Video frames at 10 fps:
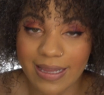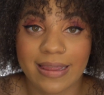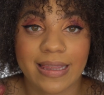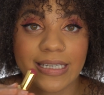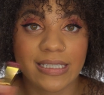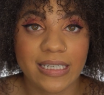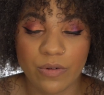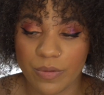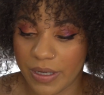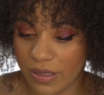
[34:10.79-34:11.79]
Let's see
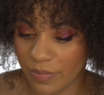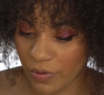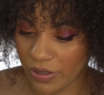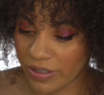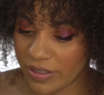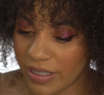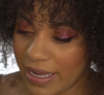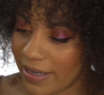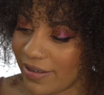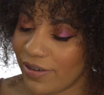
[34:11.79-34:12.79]
what Bellamore looks
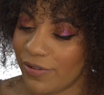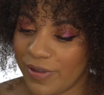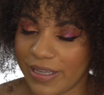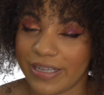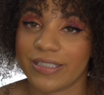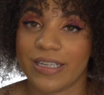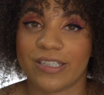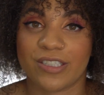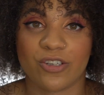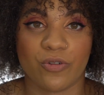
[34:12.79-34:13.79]
like. Hopefully it's
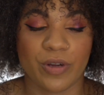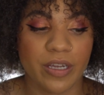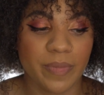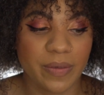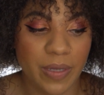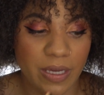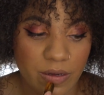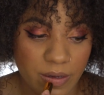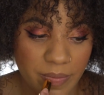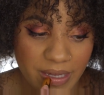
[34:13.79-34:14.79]
not screaming
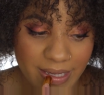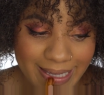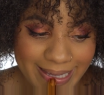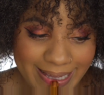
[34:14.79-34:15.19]
pink on me.